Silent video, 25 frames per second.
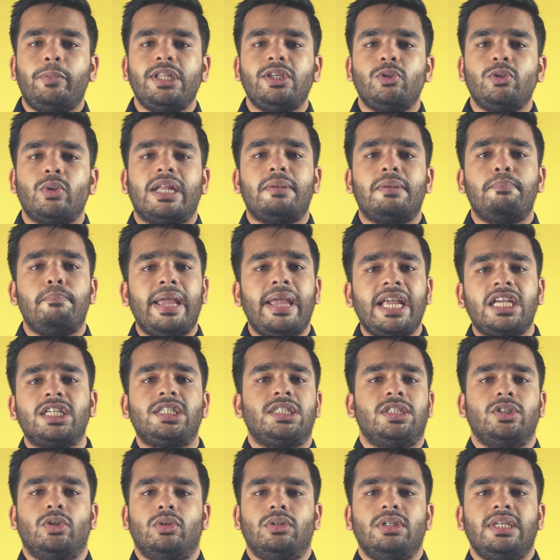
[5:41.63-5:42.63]
you can make
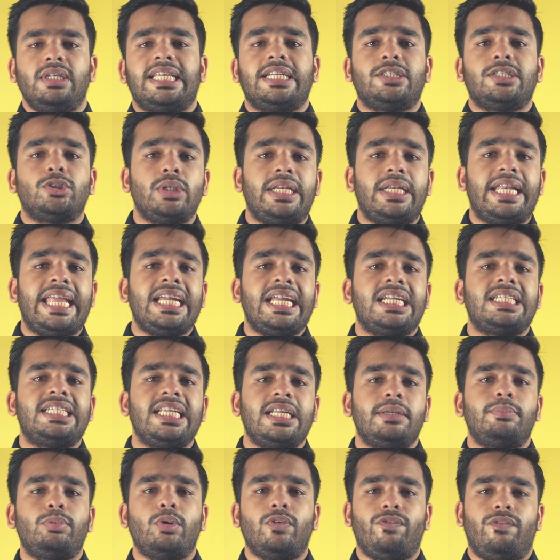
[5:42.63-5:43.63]
sure that your
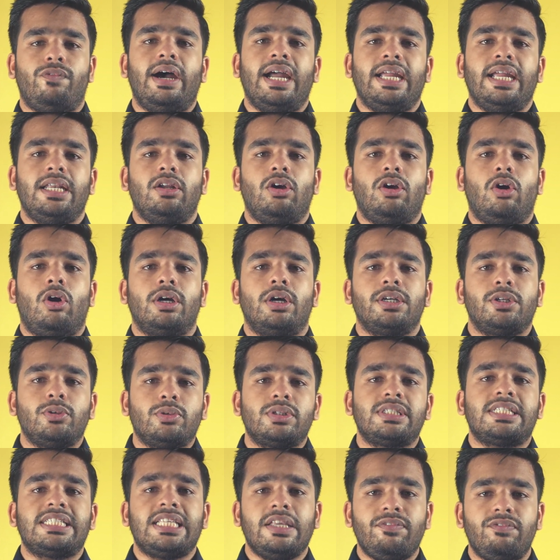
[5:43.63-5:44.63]
LinkedIn profile or your
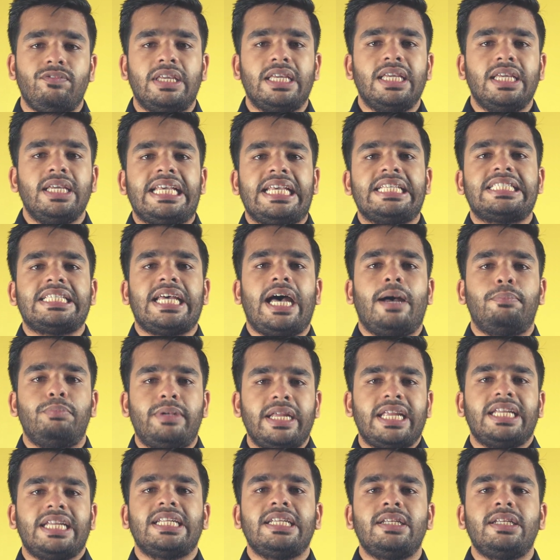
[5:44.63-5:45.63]
CV is
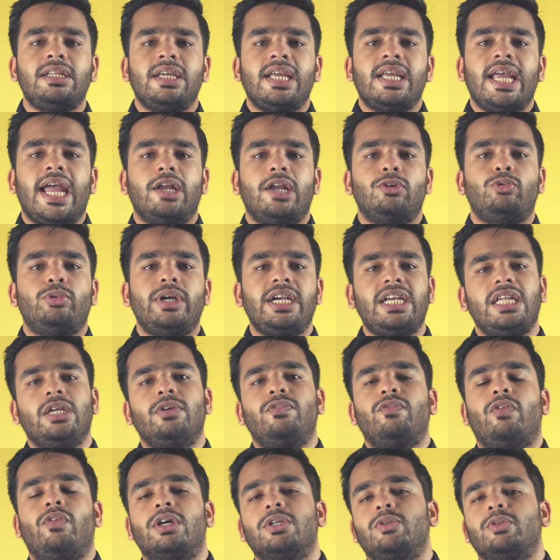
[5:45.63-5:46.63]
updated and ready
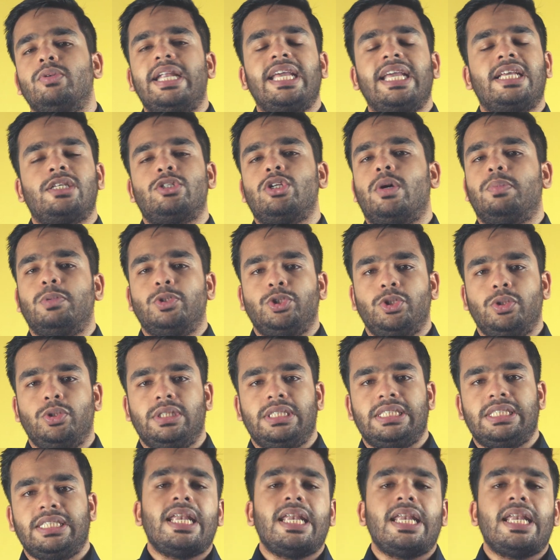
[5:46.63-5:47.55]
for your next opportunity.